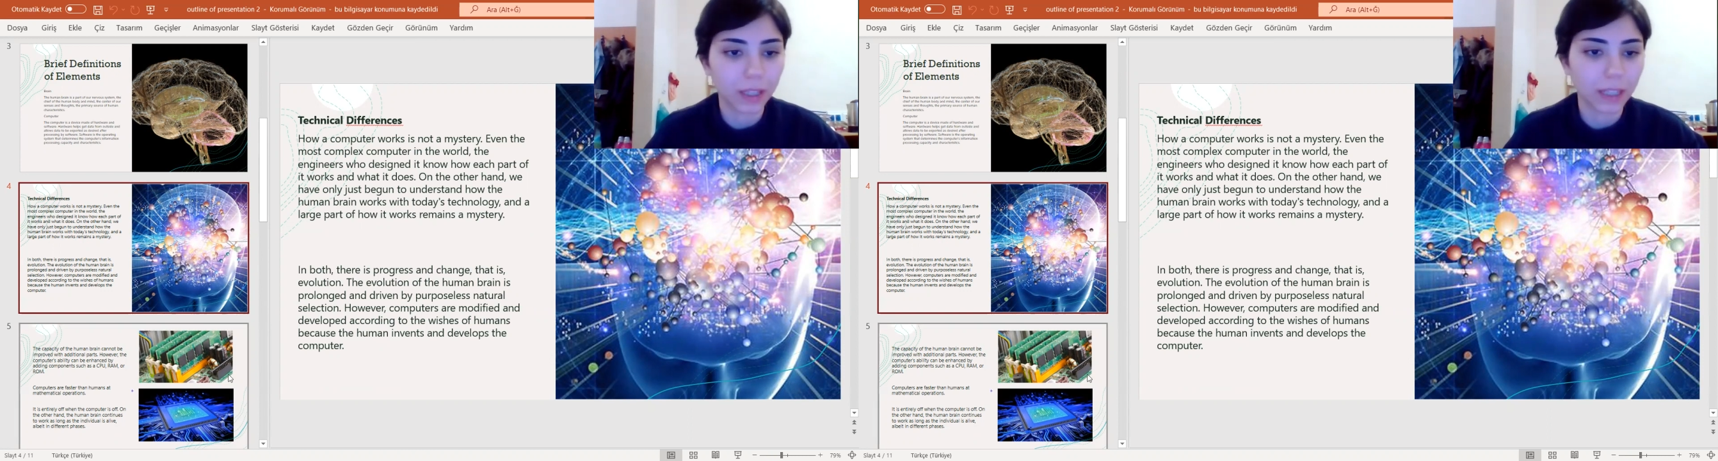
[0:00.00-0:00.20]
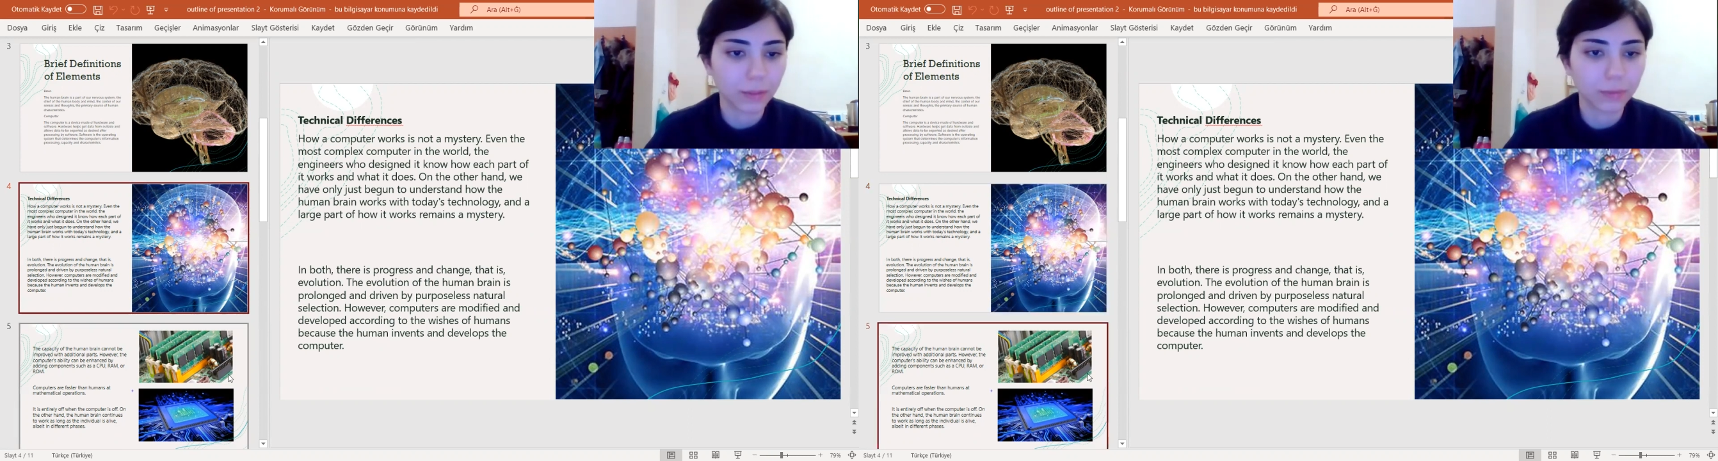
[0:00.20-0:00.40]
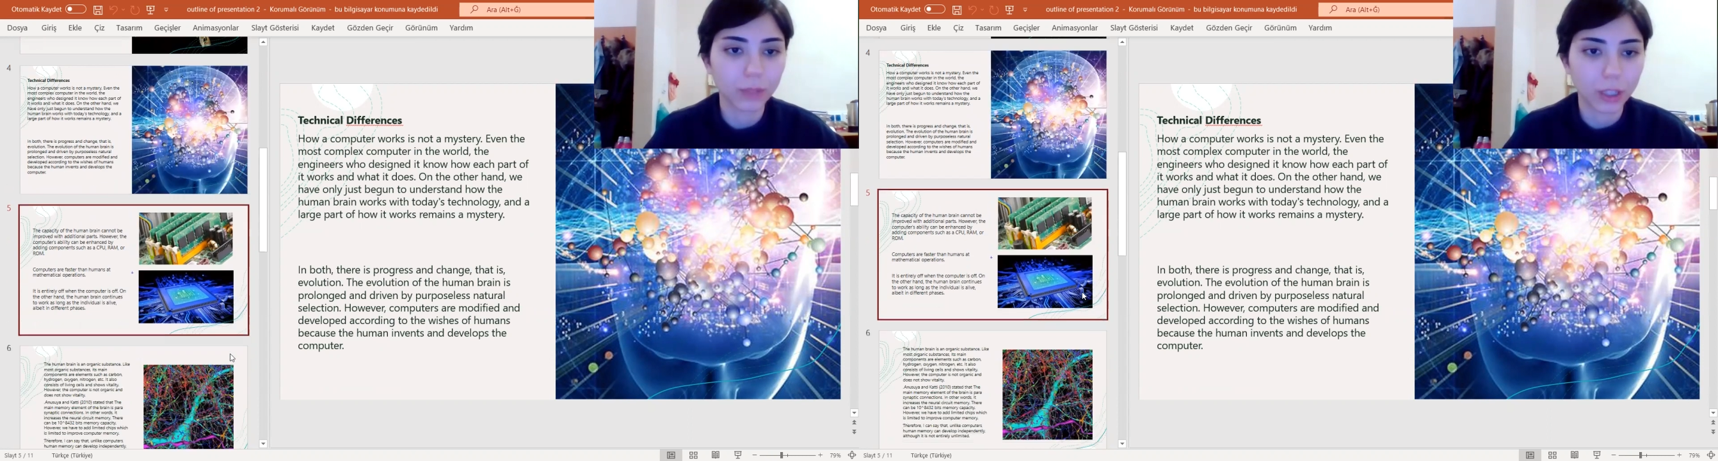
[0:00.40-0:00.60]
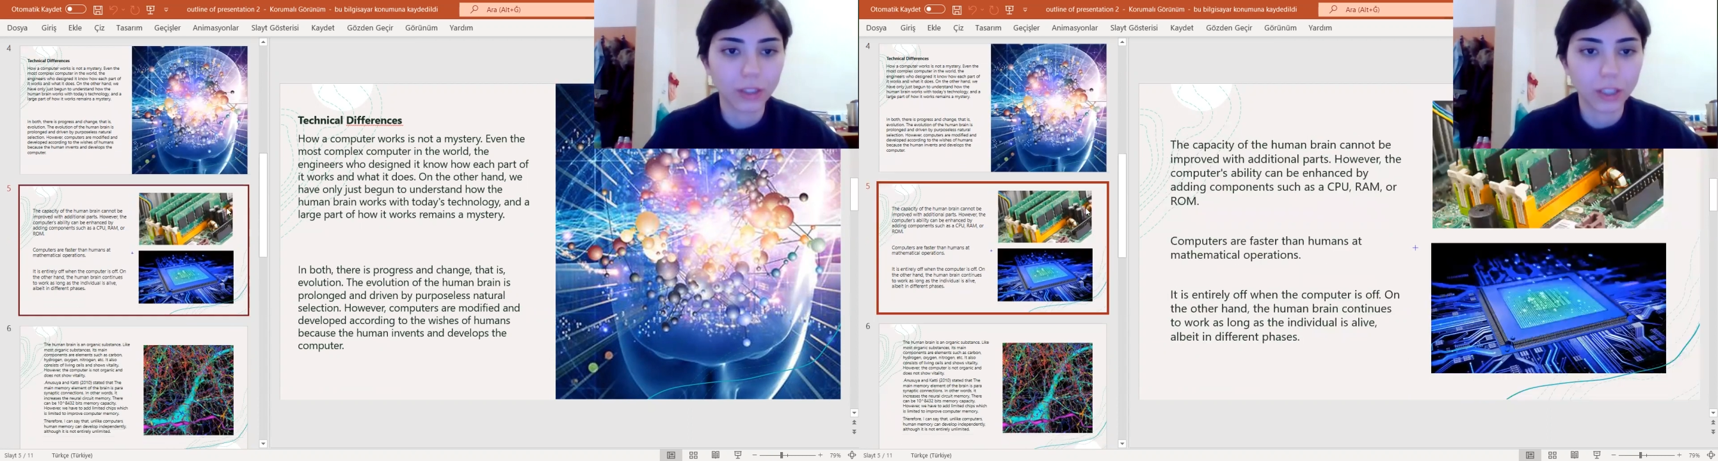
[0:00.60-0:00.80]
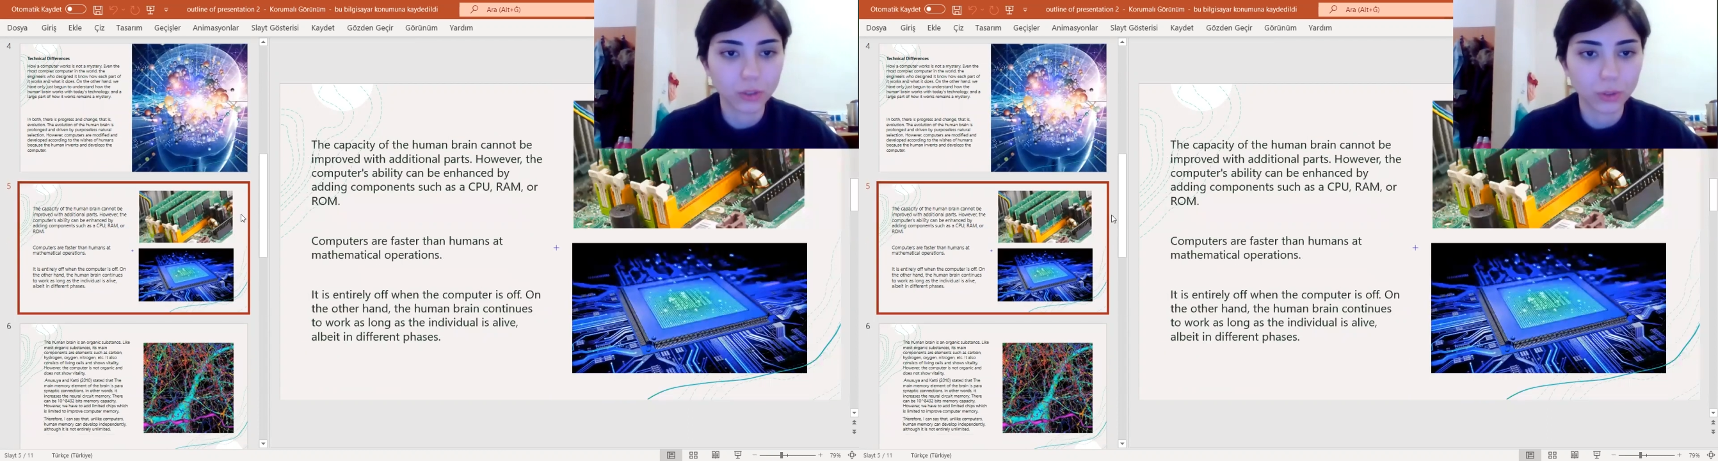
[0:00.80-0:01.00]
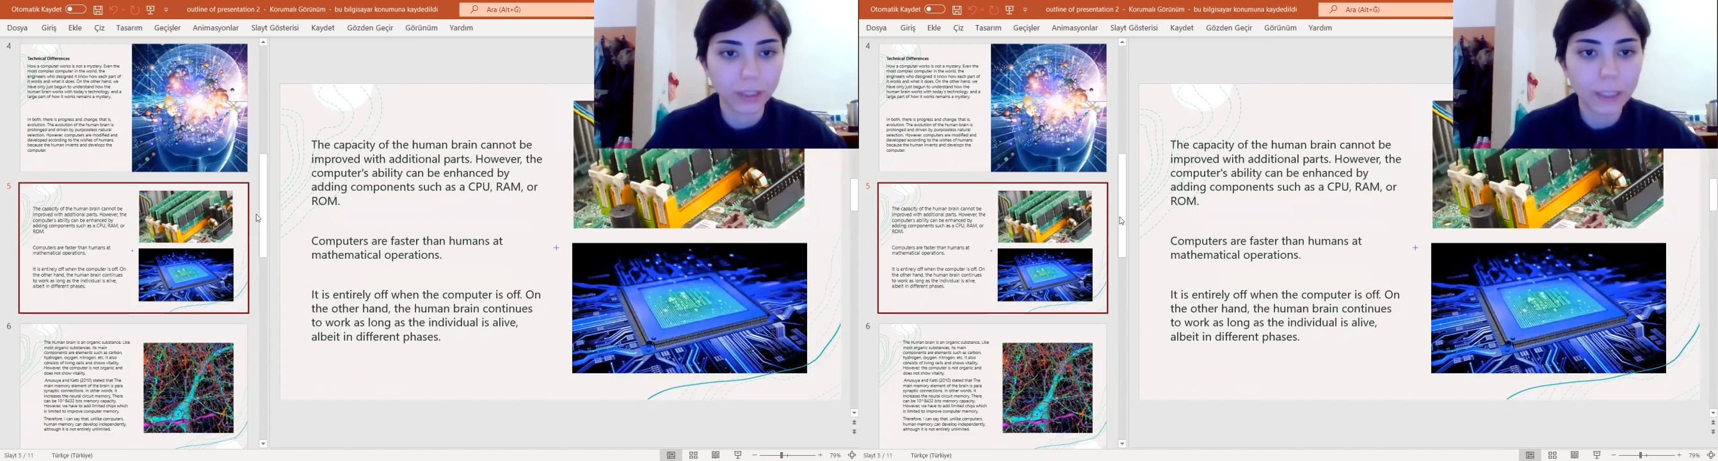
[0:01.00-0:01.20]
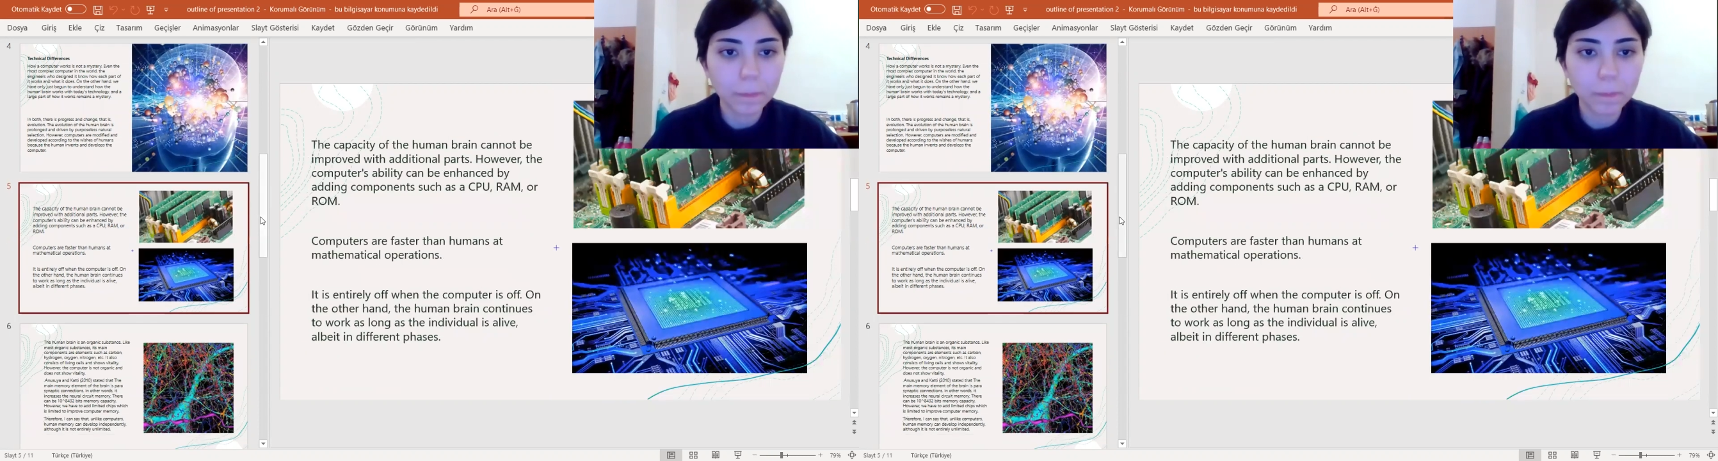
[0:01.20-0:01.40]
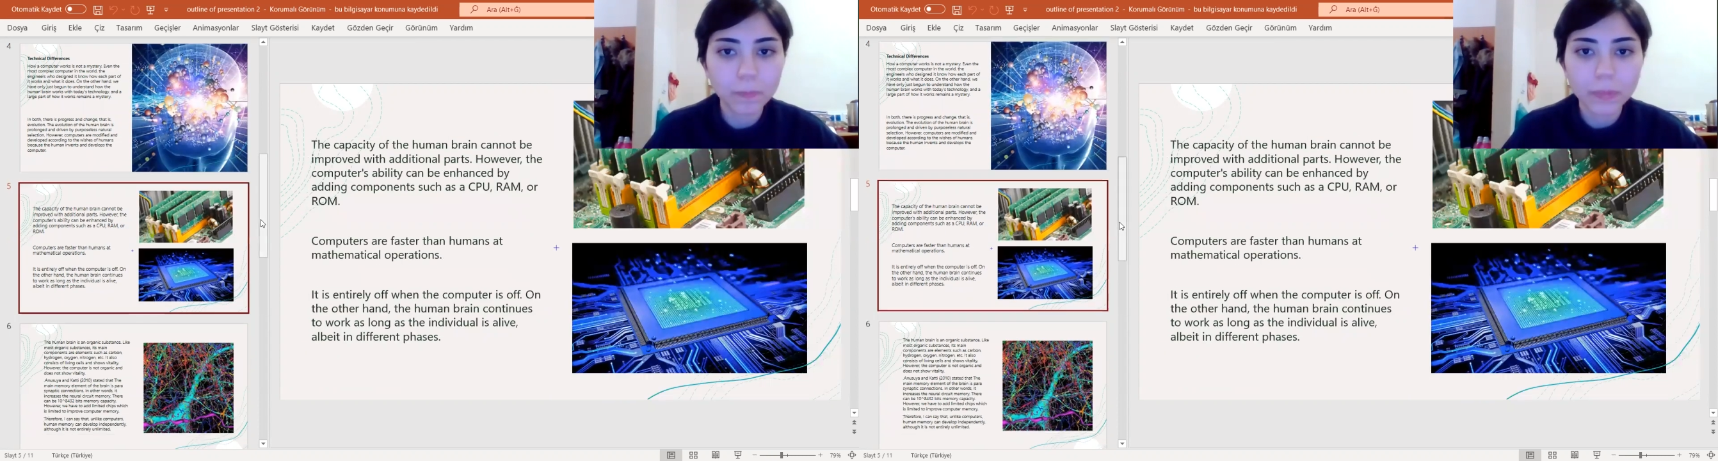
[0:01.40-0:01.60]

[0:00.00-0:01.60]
like very naturally.